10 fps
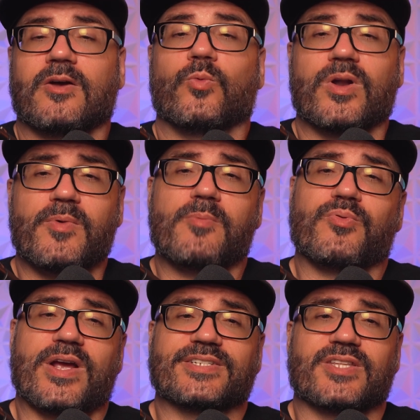What about
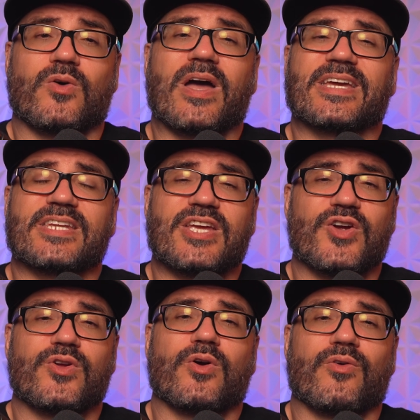price, though? I can
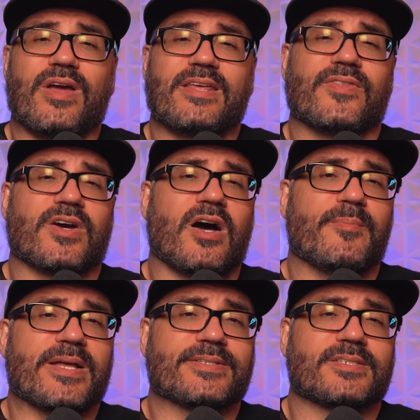hear you already in the
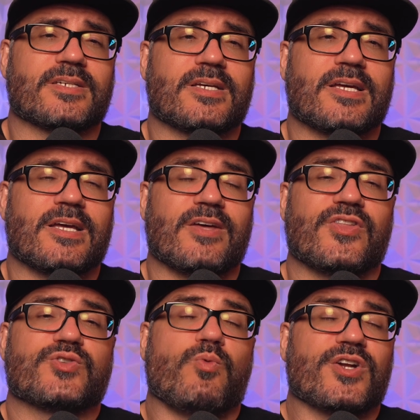comments.
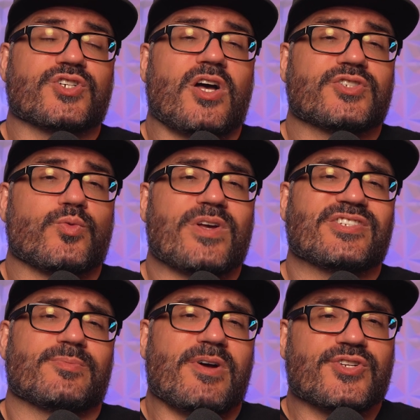This watch costs twice
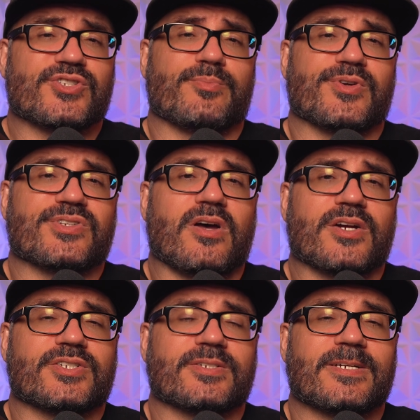as much as a
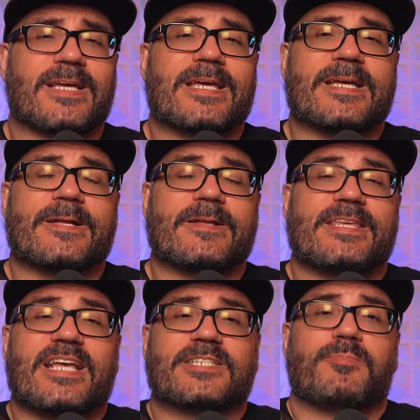Presage.
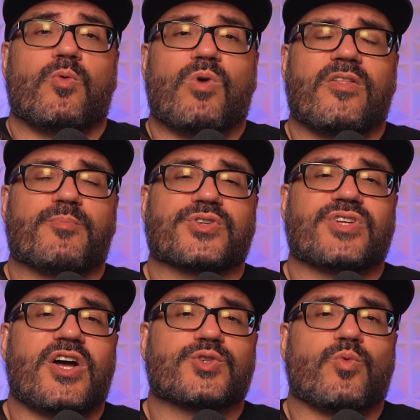Yes, but while
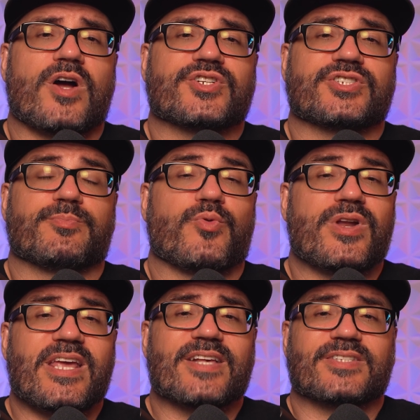Presage watches,
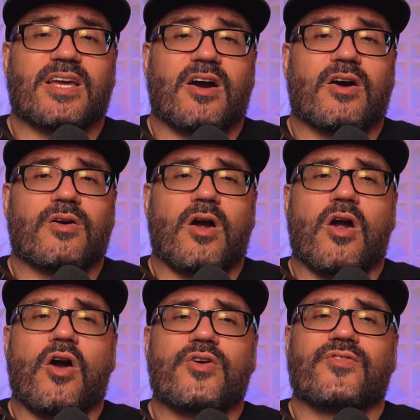pretty as they are
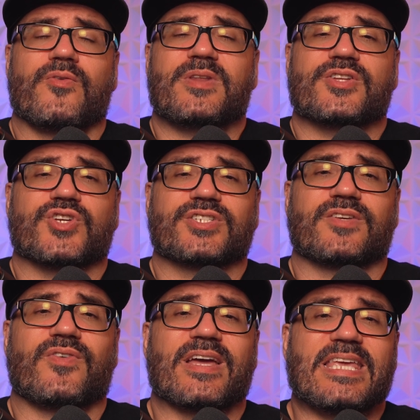hard for me to
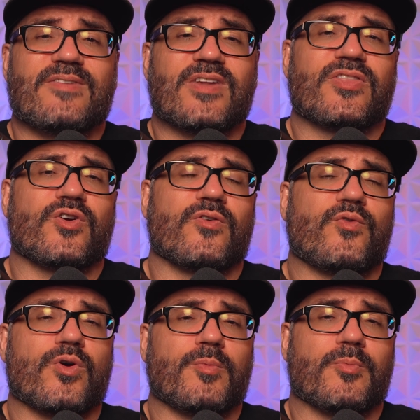justify even at their
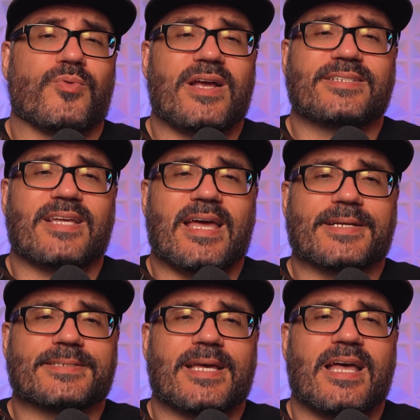affordable price
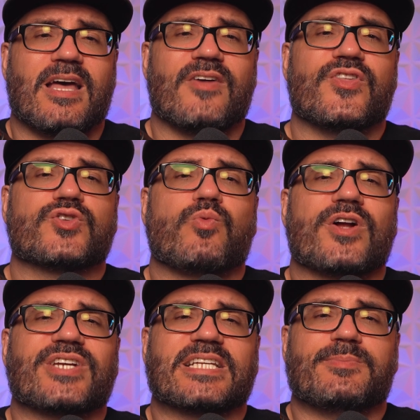tags, this
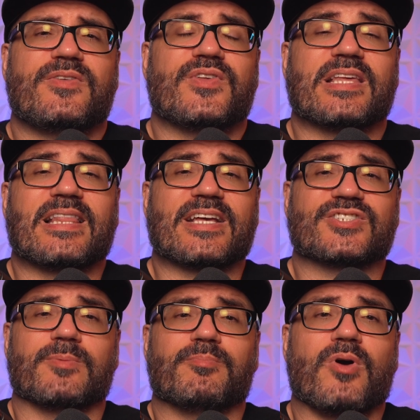watch has me feeling like
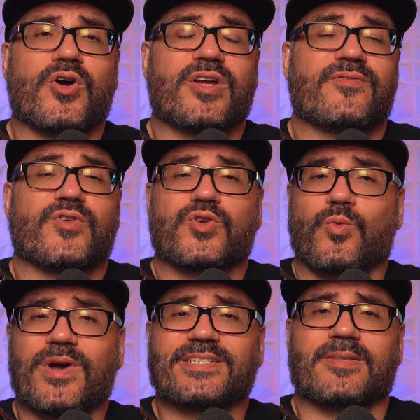it's a bargain for
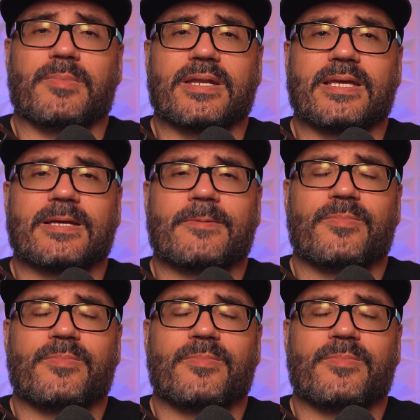twice the money.